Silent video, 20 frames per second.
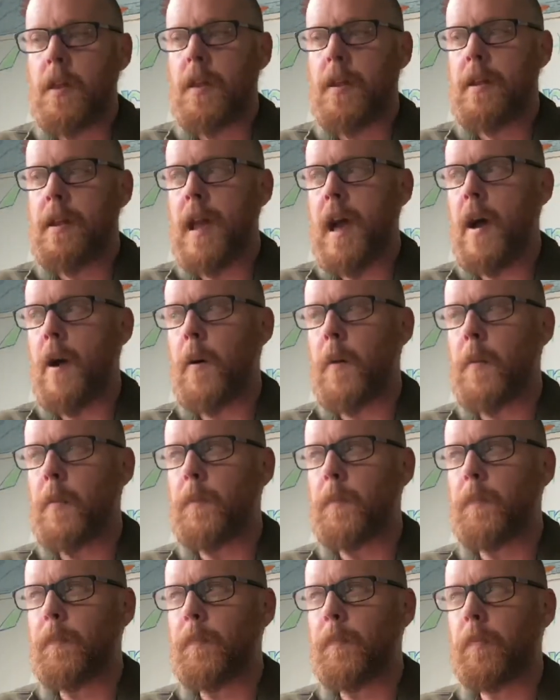Now,
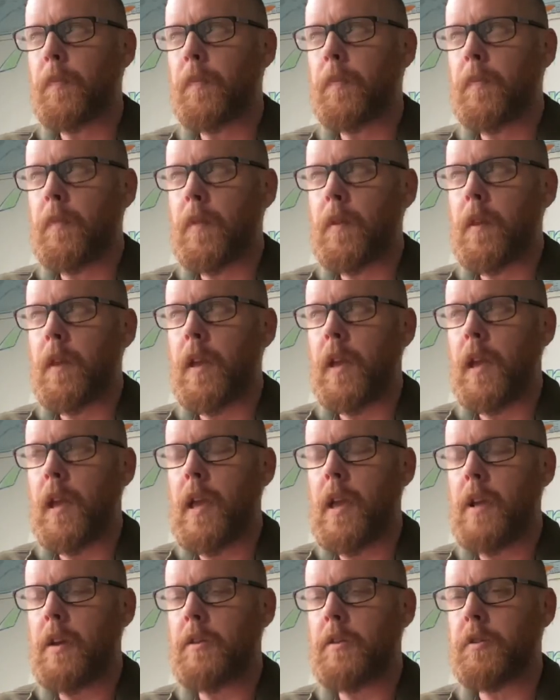
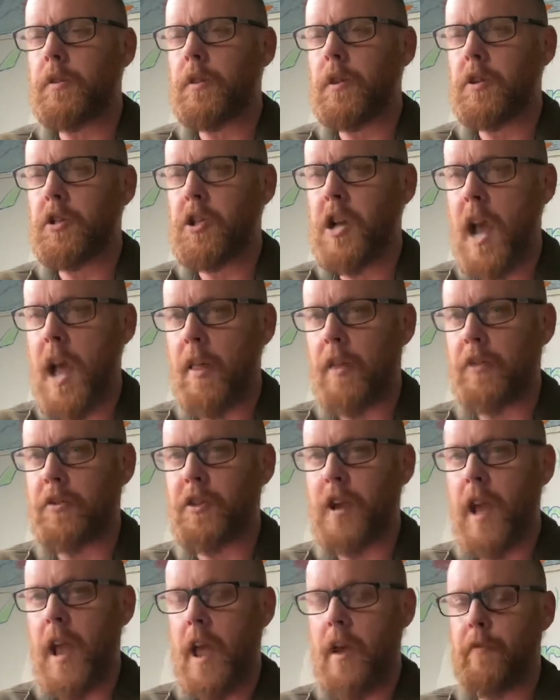here's the challenge
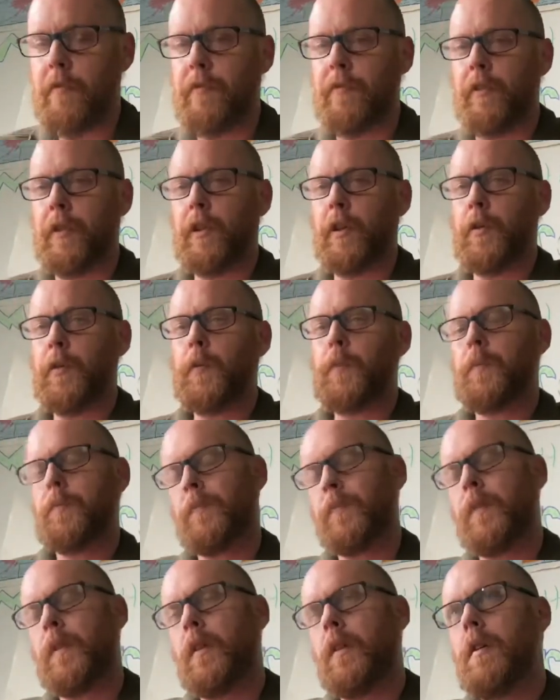I have for you.
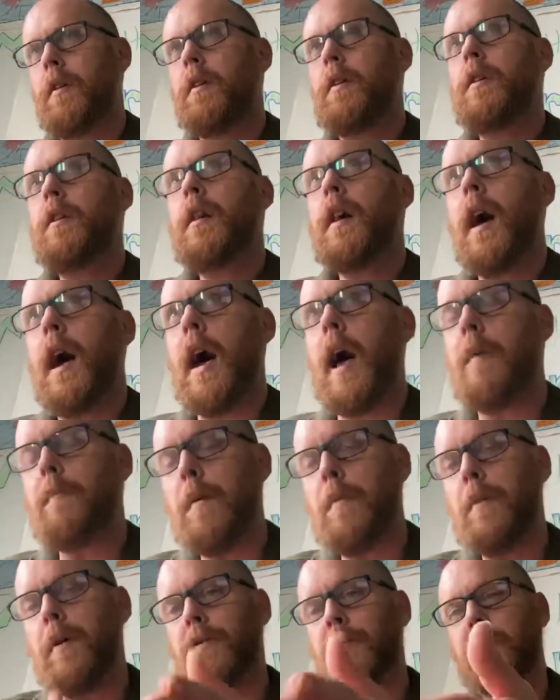I'm
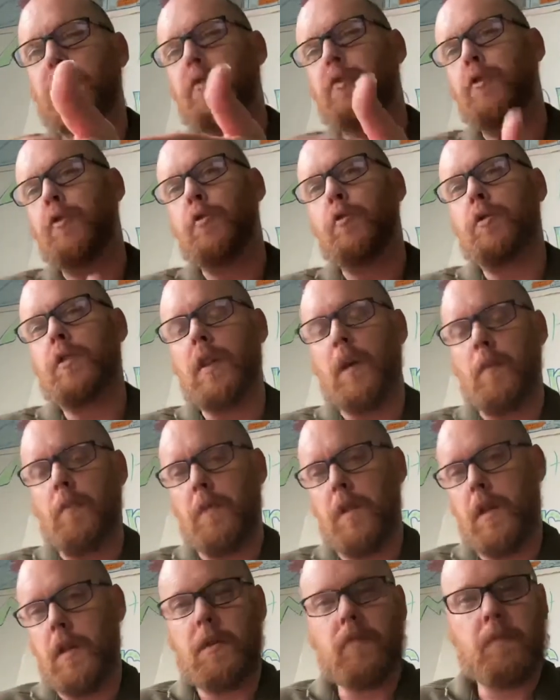about to do
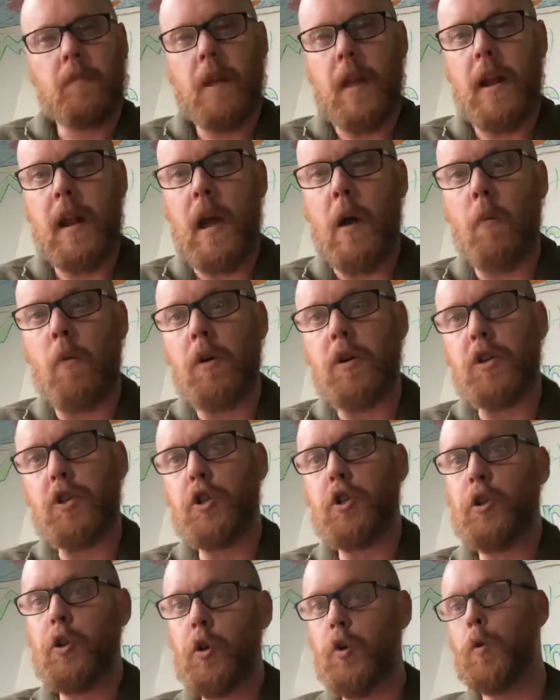something, and I want
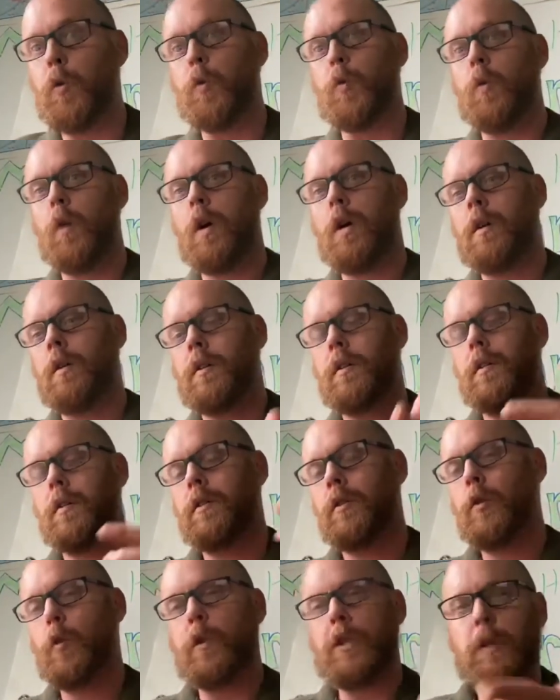you
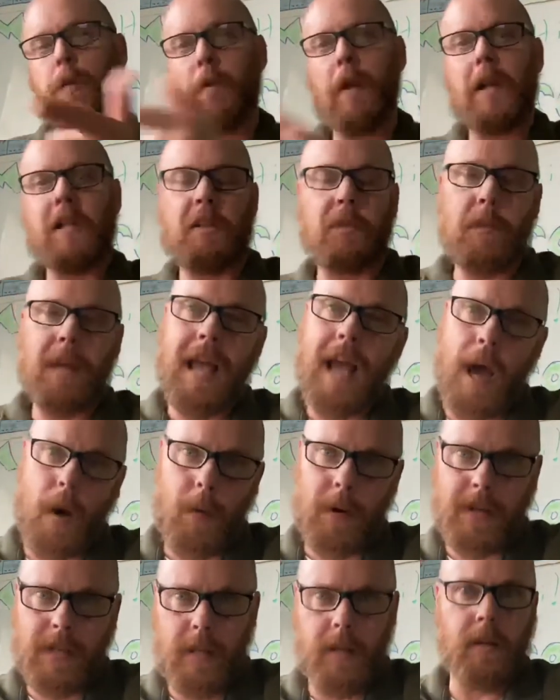to explain to me how
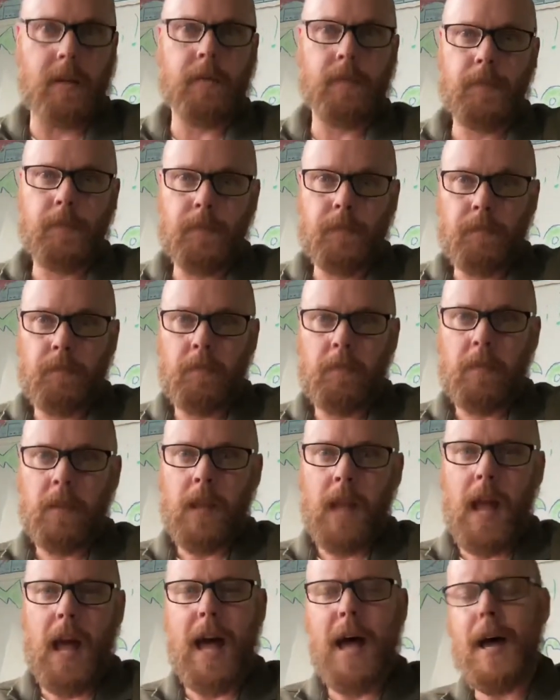I did it.
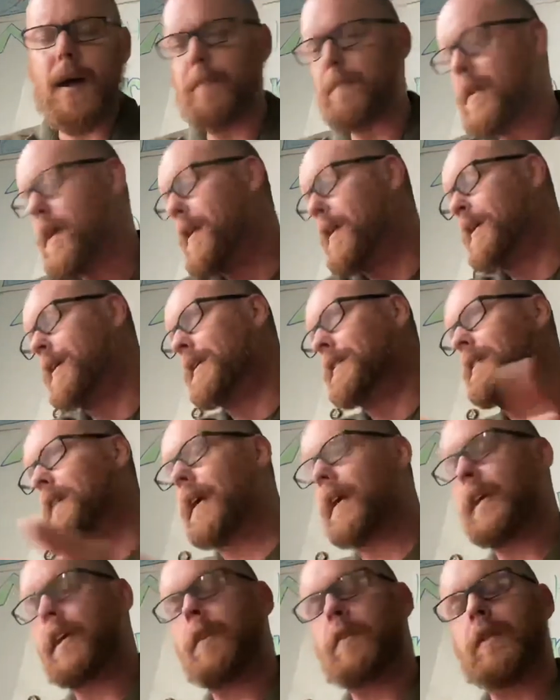I'm not going to
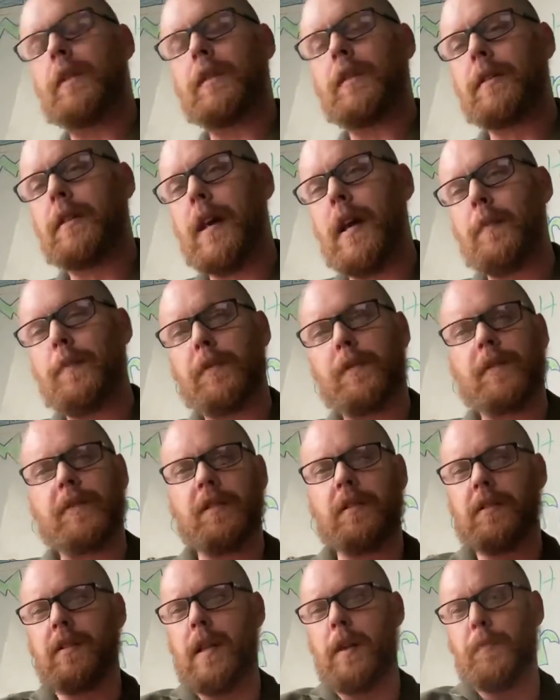tell you the steps because
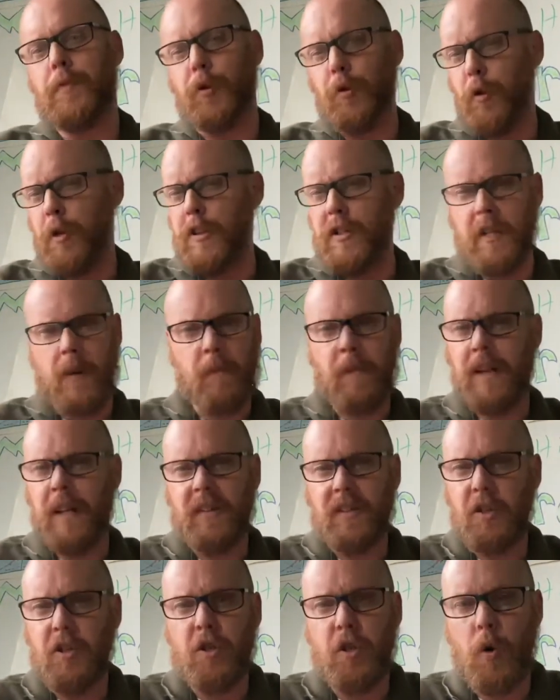the steps are easy. I'm going to
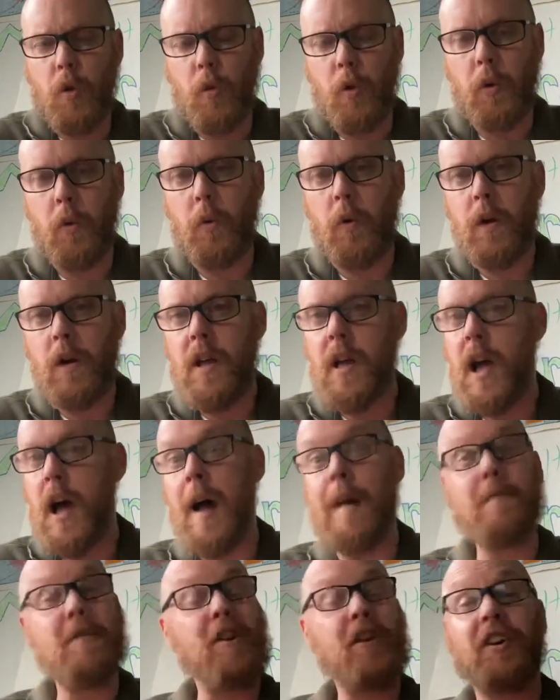get to show you.
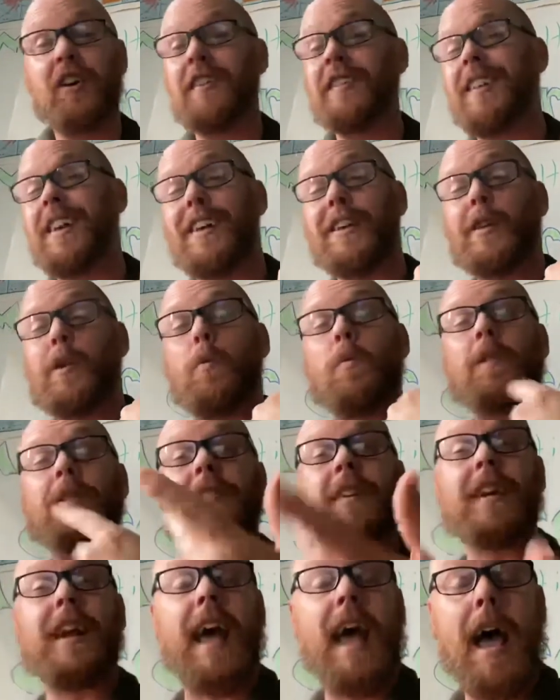I'm not going to tell you what's
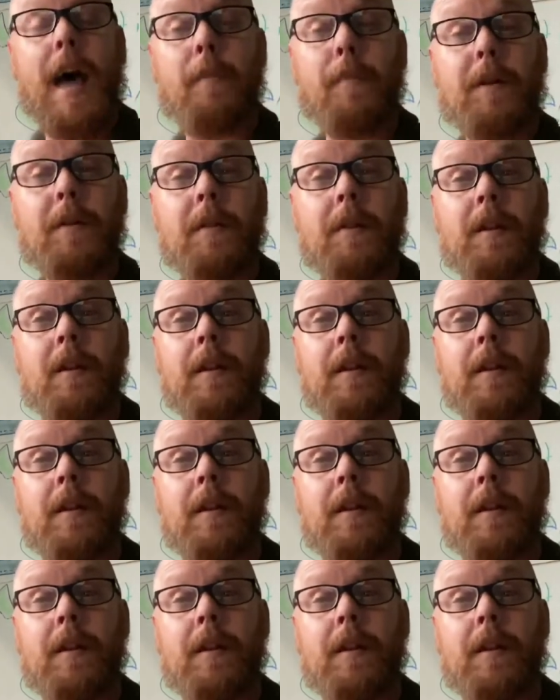going to happen.